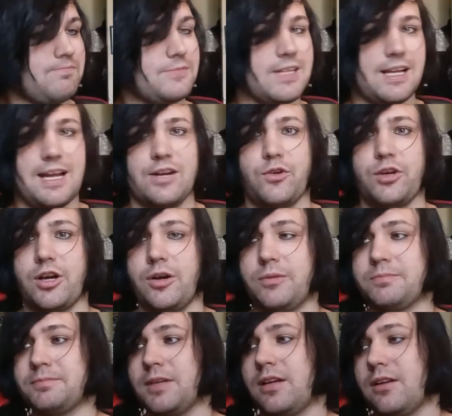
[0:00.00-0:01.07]
I don't know.
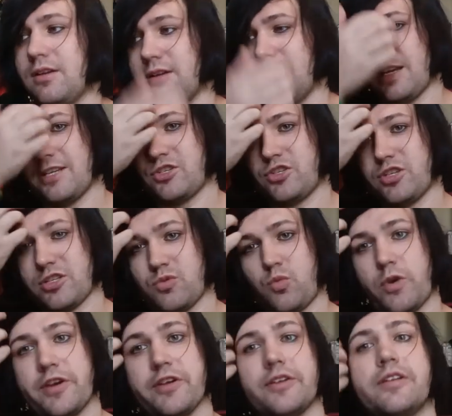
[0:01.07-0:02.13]
It's just
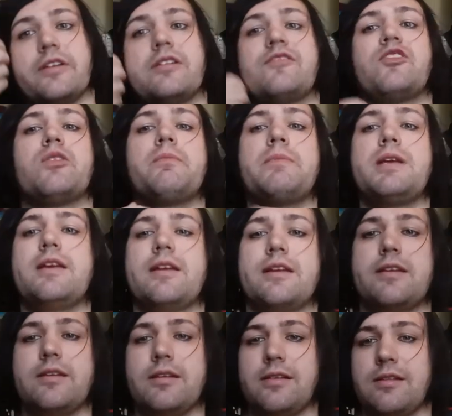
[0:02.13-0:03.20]
weird. For
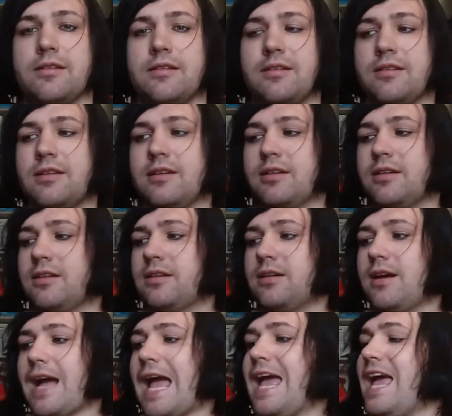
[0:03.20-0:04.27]
me,
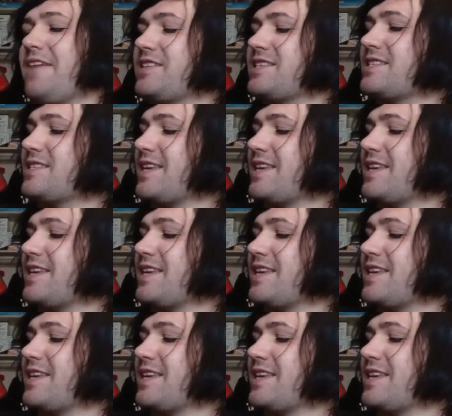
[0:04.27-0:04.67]
I had to sit